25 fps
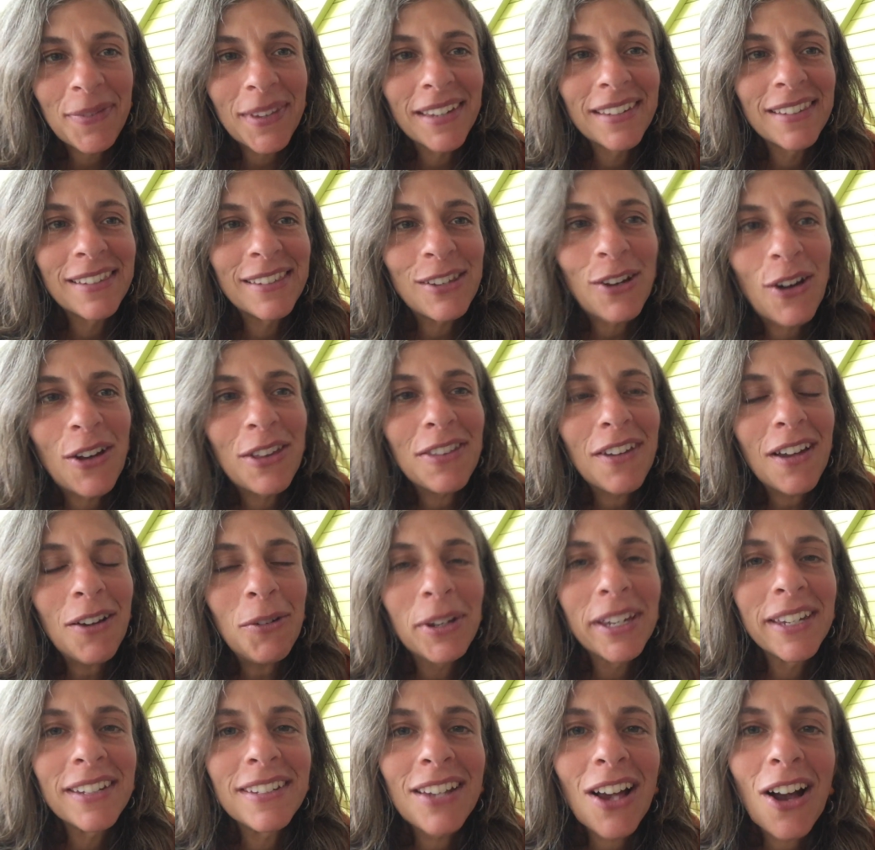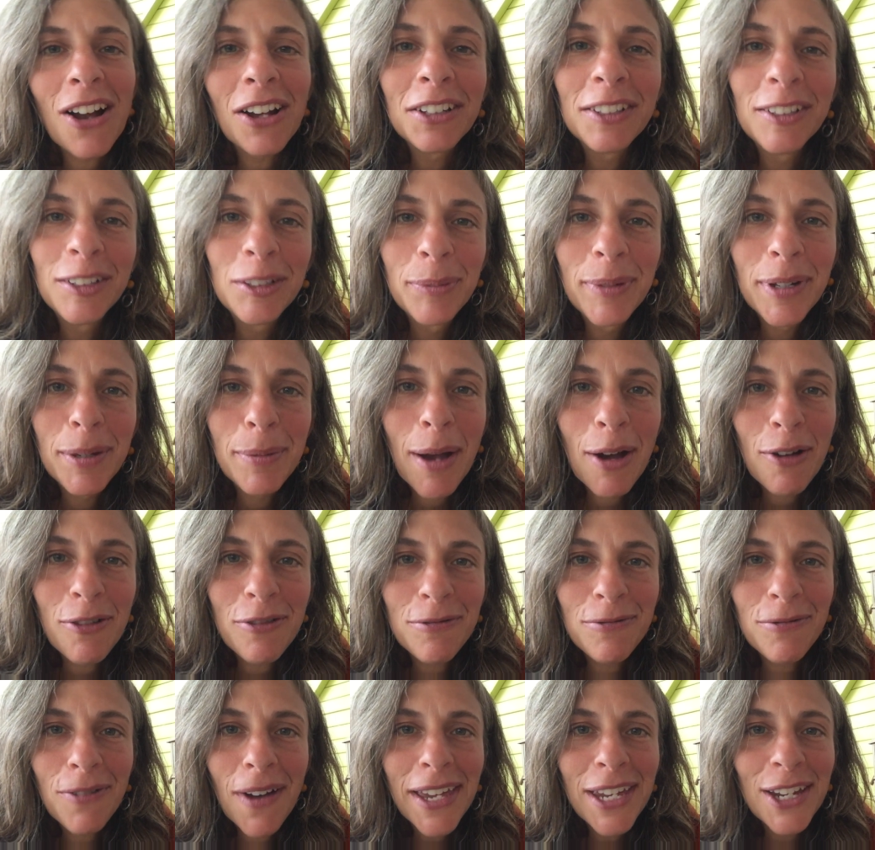So I thought we could talk a little bit about
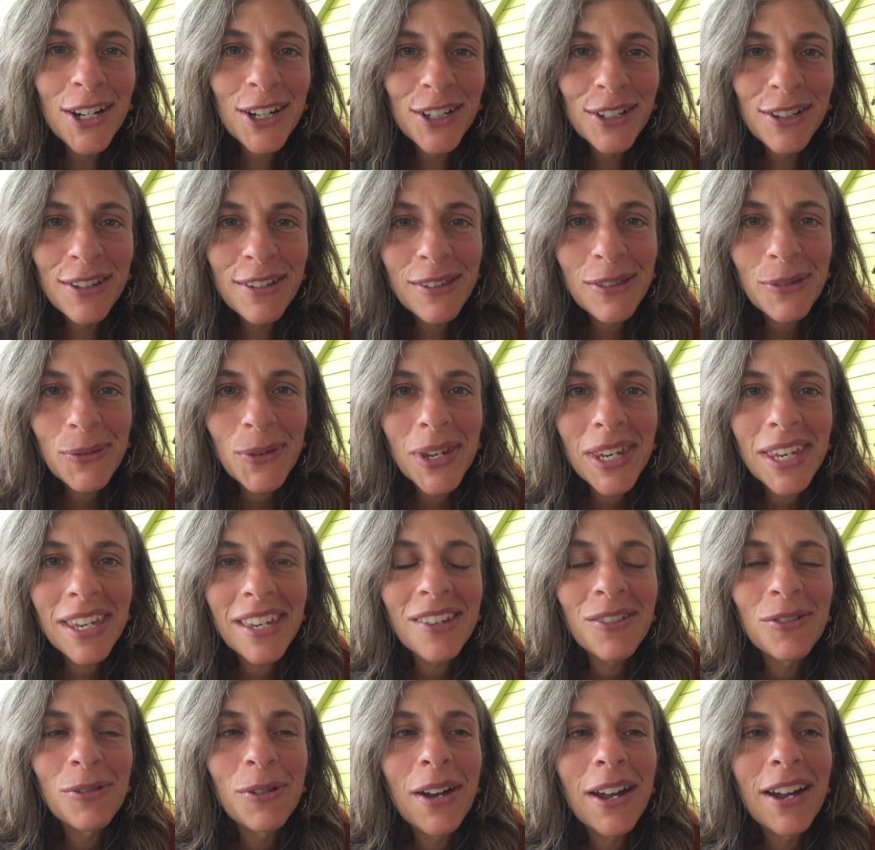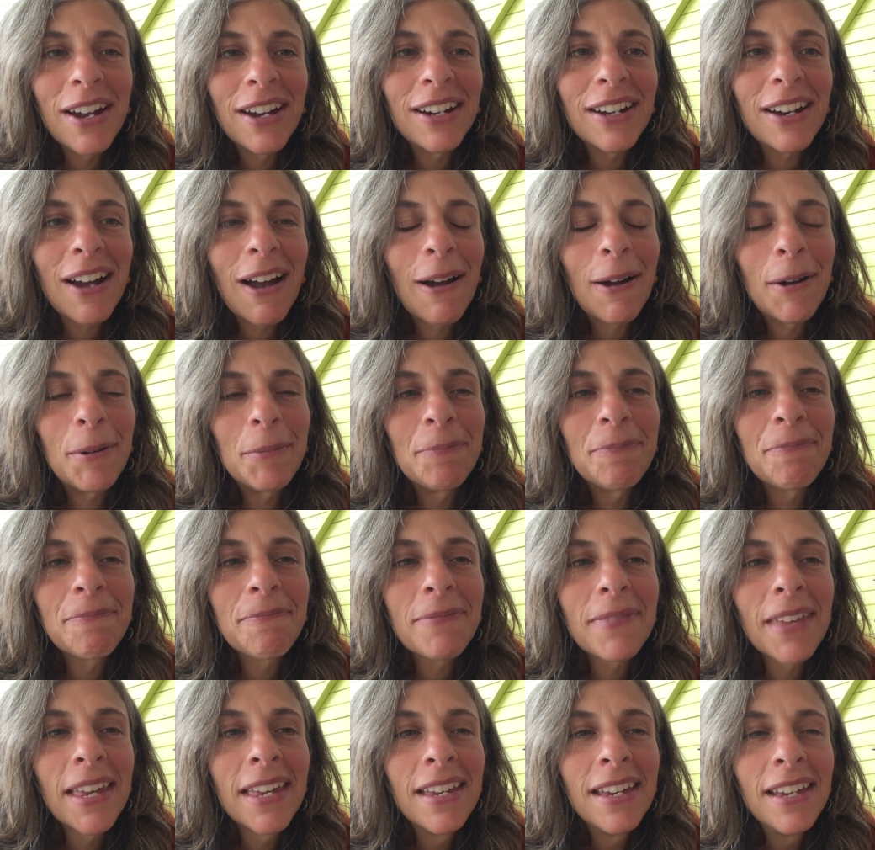fire this week, where I
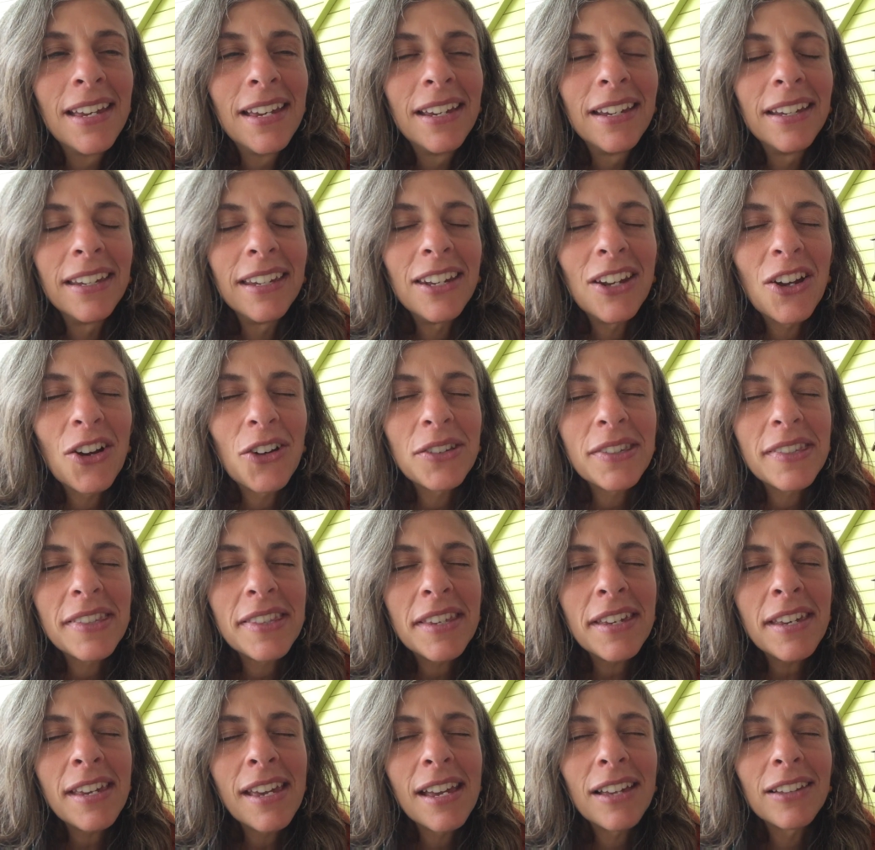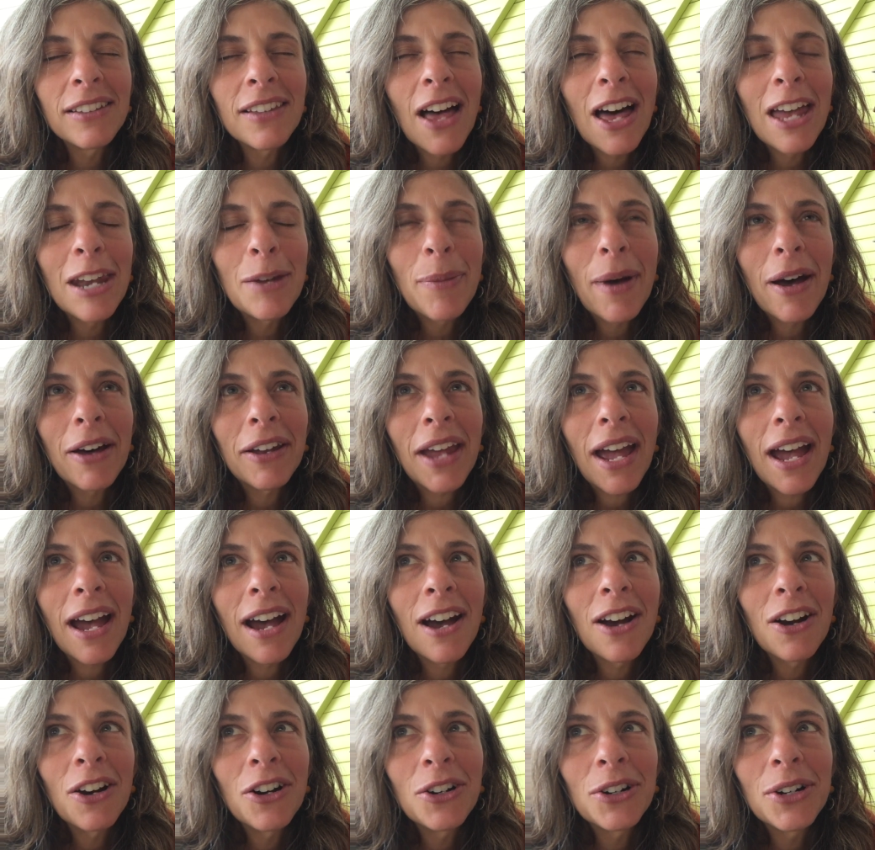was thinking a lot about
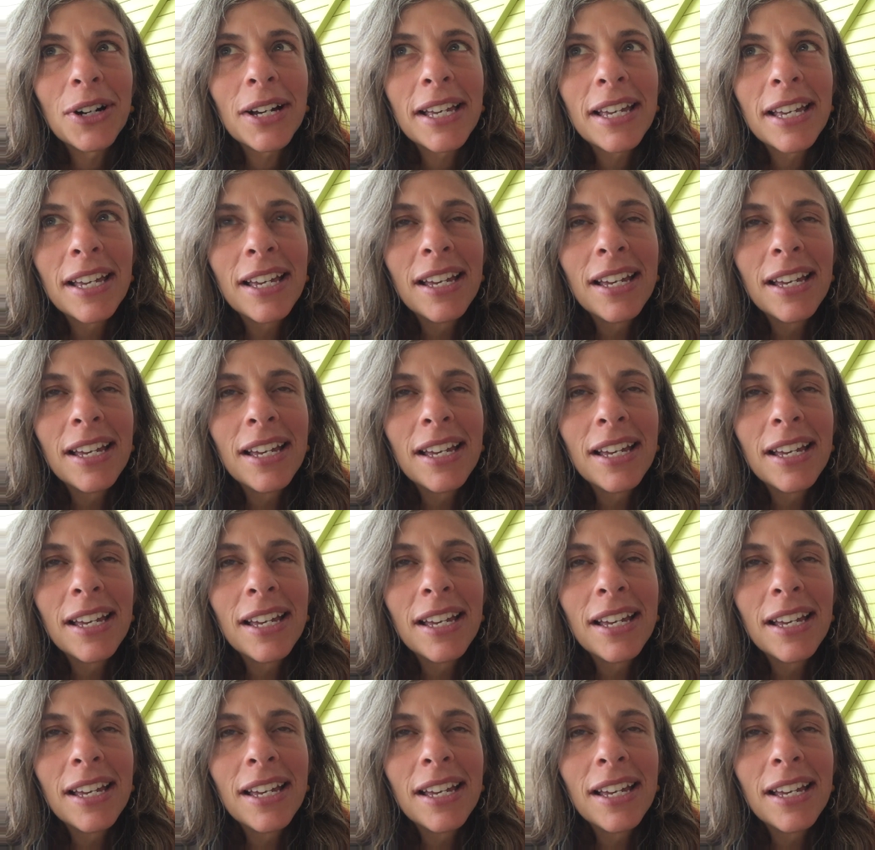how